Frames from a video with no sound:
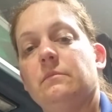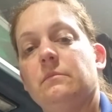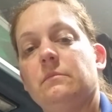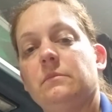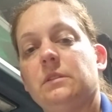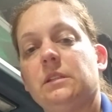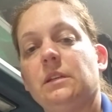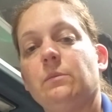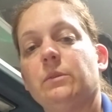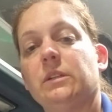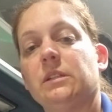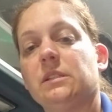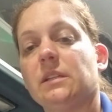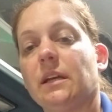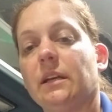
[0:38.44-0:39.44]
see what
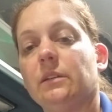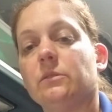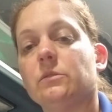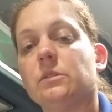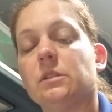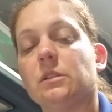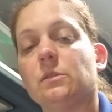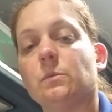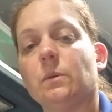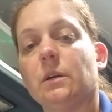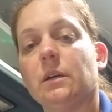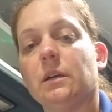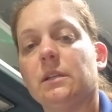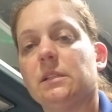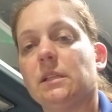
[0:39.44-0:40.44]
his diagnosis
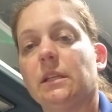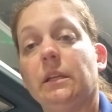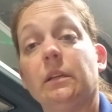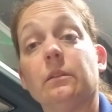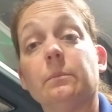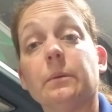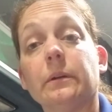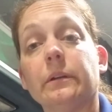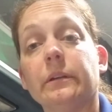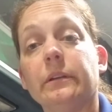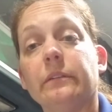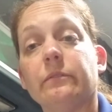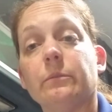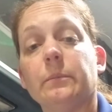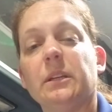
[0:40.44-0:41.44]
was, any other pertinent
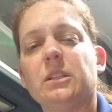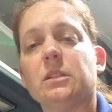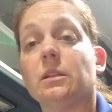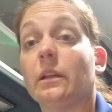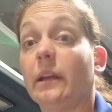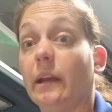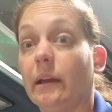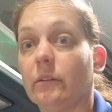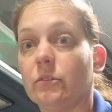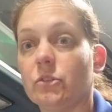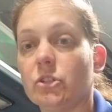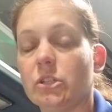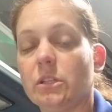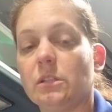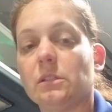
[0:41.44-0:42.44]
information like
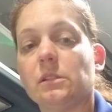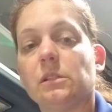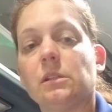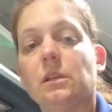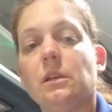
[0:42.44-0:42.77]
allergies,